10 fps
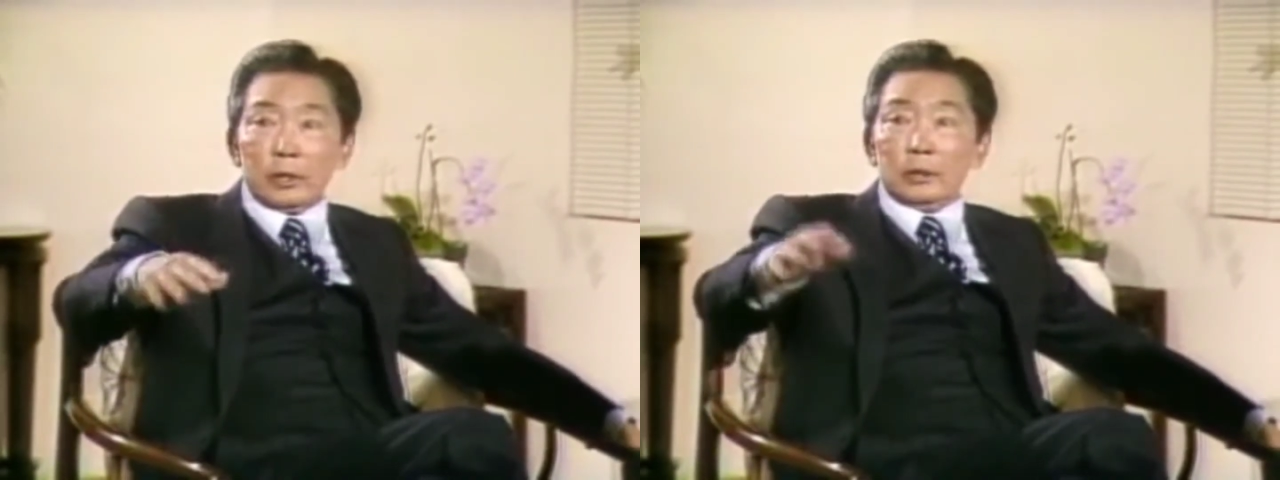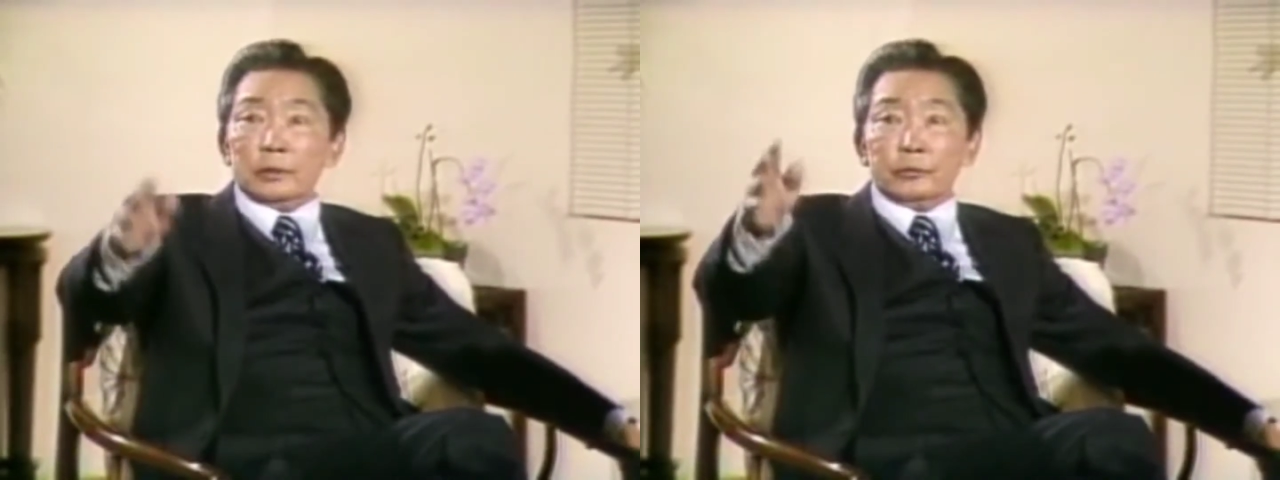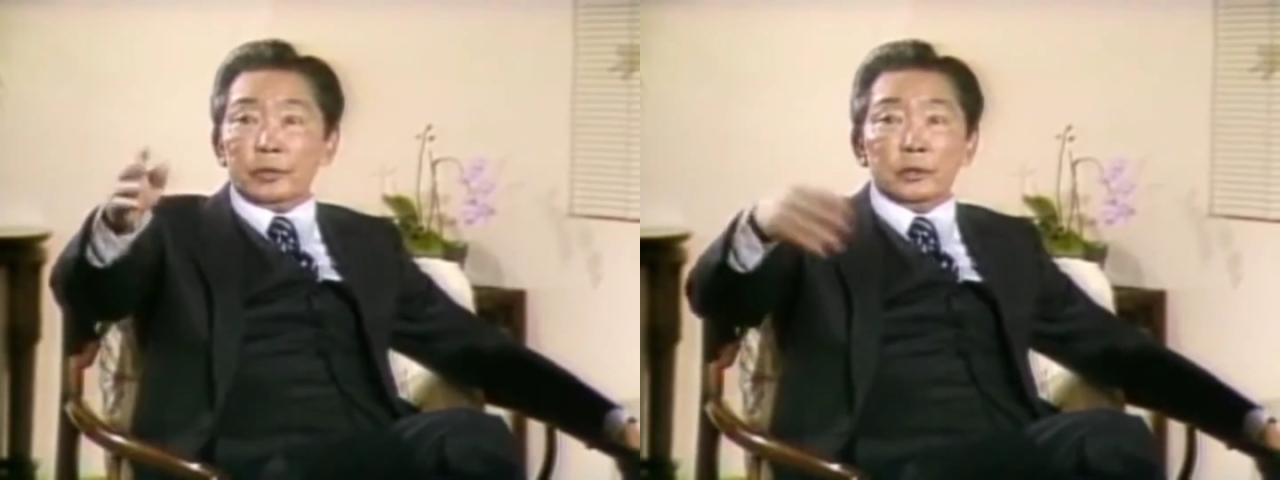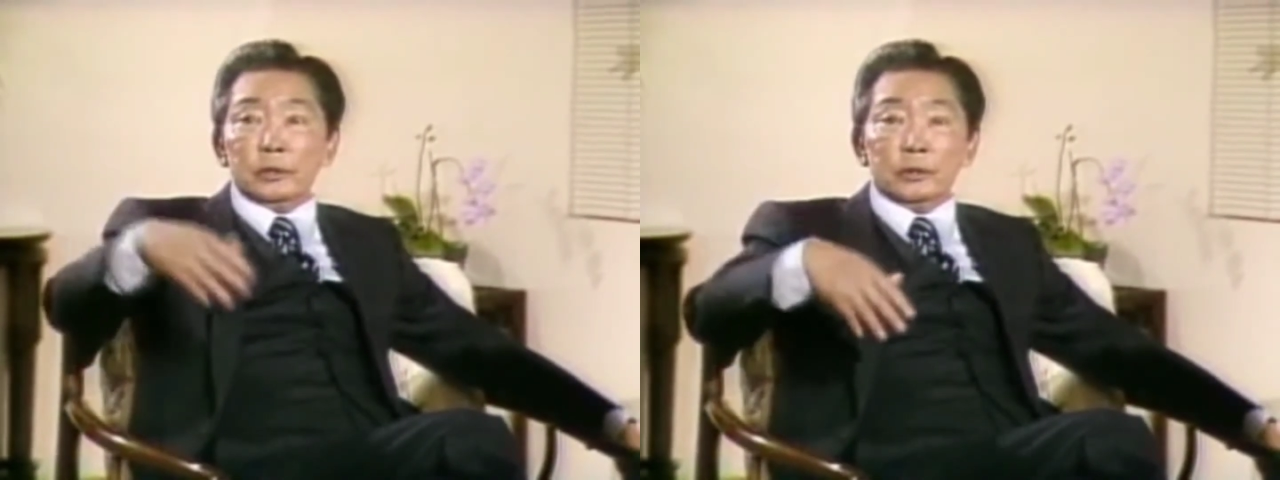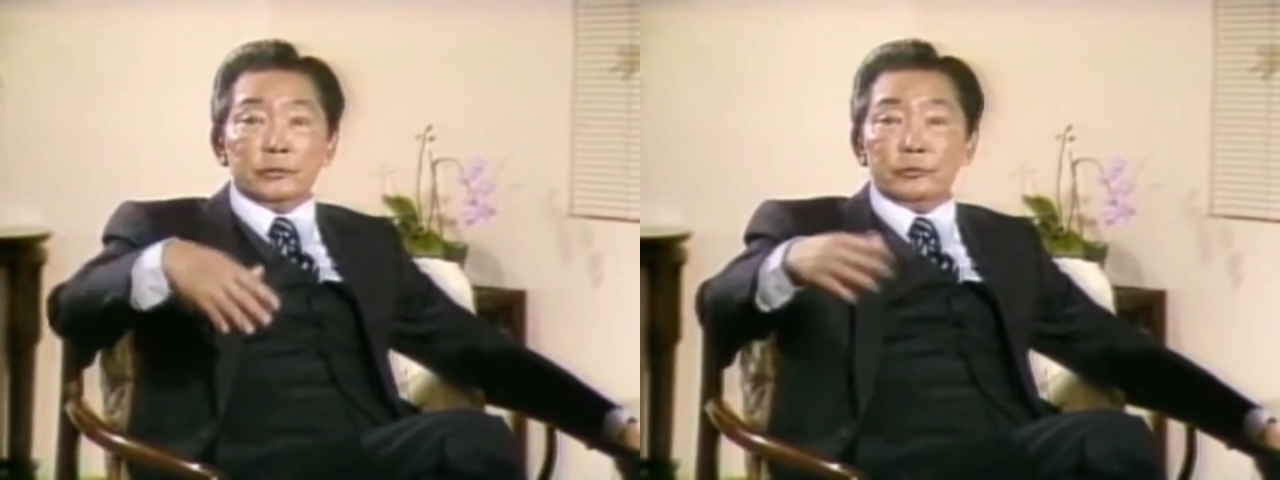I understand
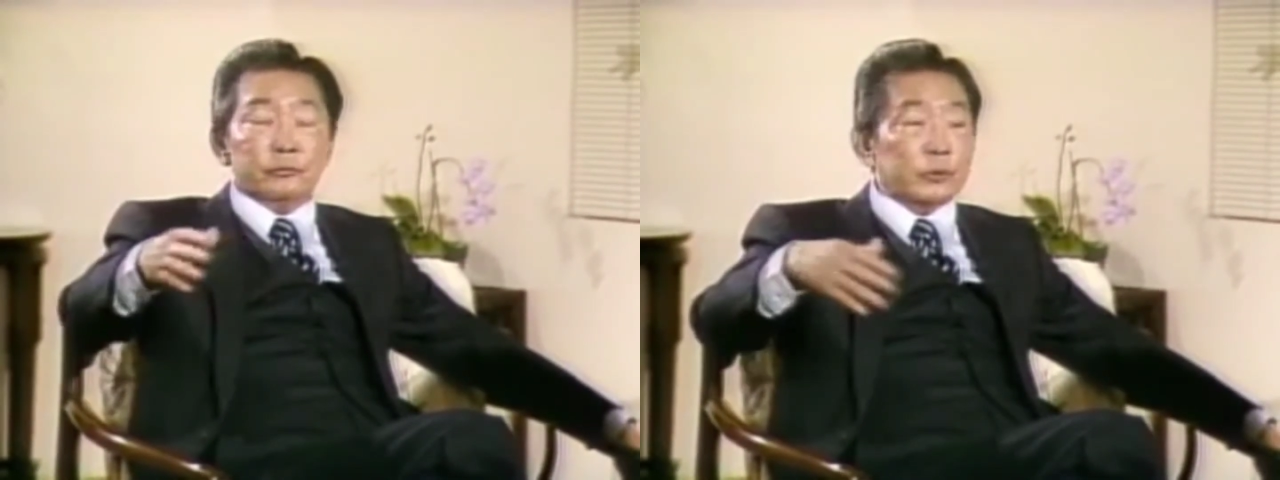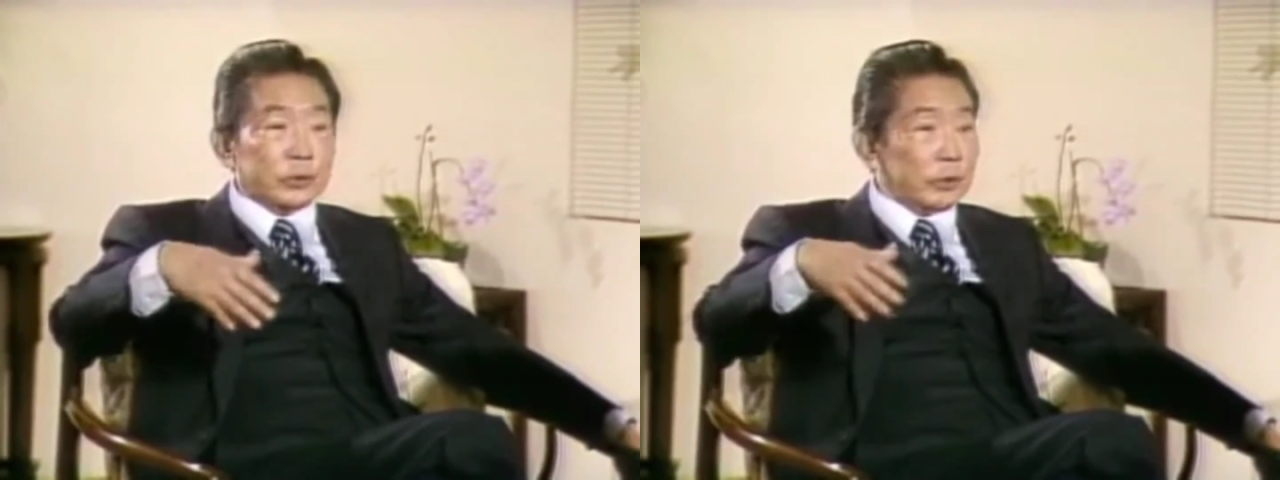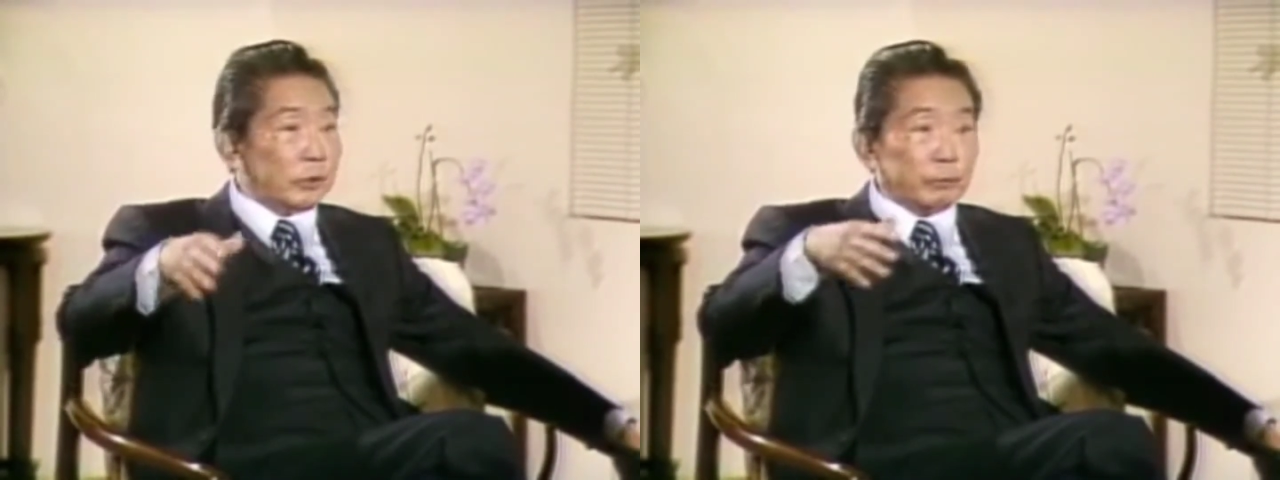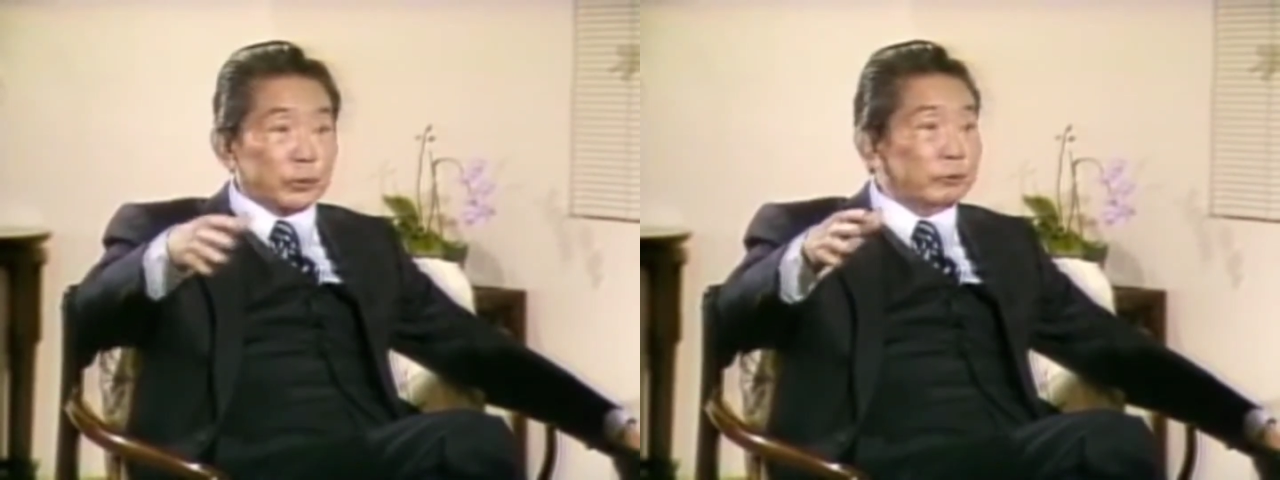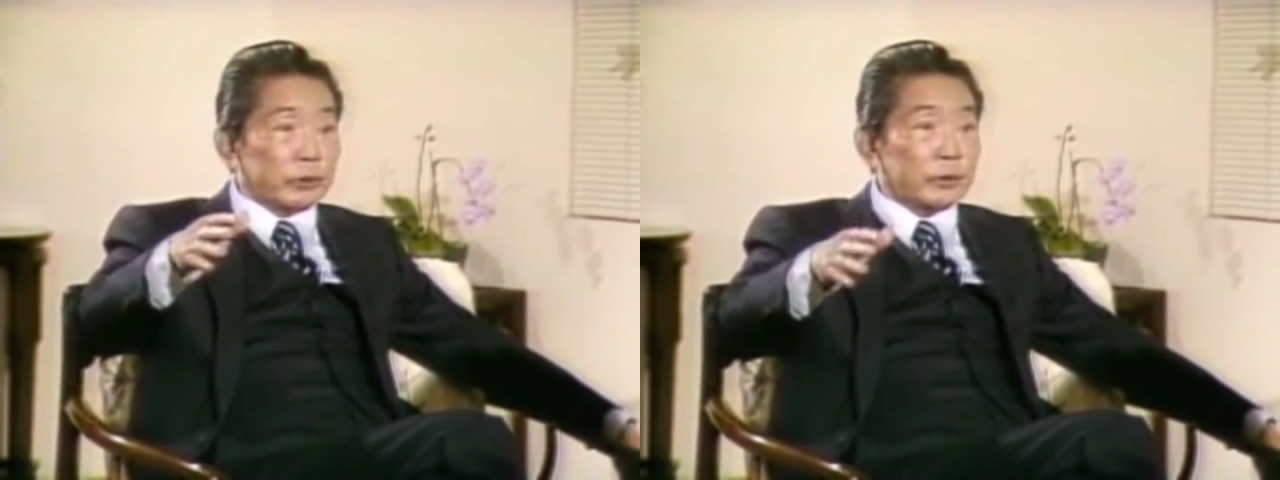that this is what they're
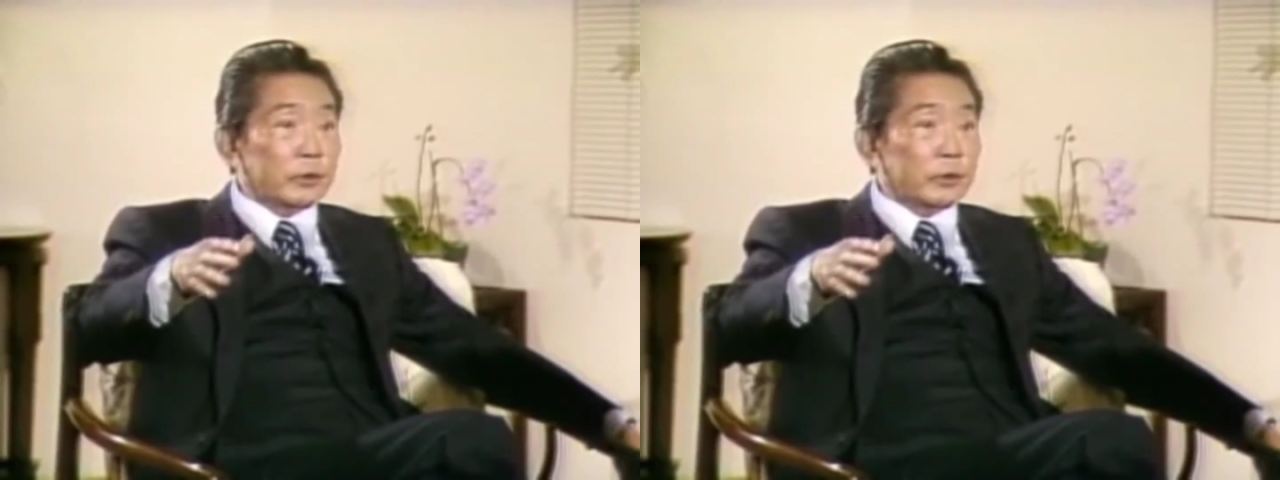proving.